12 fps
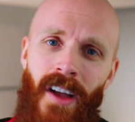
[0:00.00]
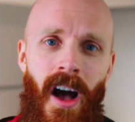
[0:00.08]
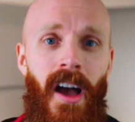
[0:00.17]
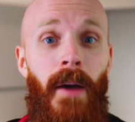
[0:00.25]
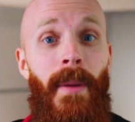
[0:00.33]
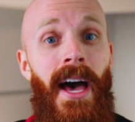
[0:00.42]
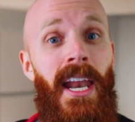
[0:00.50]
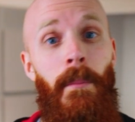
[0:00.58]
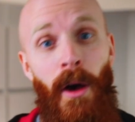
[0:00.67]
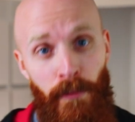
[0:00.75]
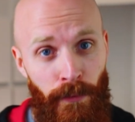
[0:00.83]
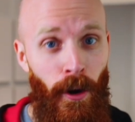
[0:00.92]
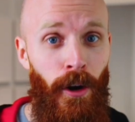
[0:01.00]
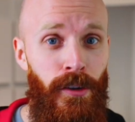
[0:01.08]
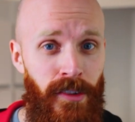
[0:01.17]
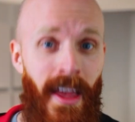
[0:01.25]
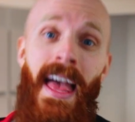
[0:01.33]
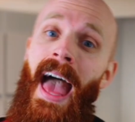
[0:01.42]
talk about it. But
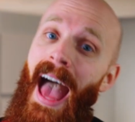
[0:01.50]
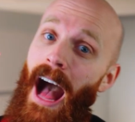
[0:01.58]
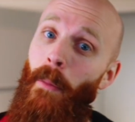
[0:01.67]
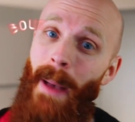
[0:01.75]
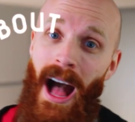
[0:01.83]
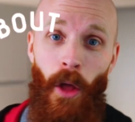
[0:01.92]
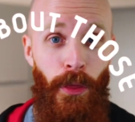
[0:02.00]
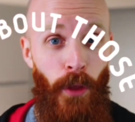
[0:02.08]
first, how about